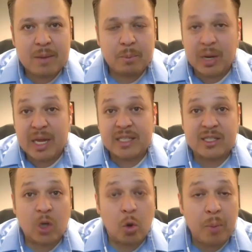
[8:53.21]
But it's
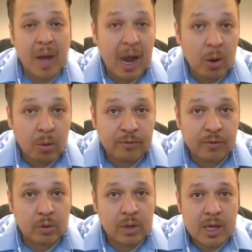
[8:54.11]
so
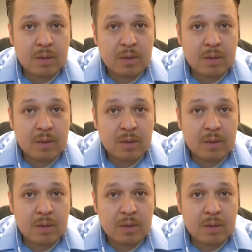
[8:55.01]
powerful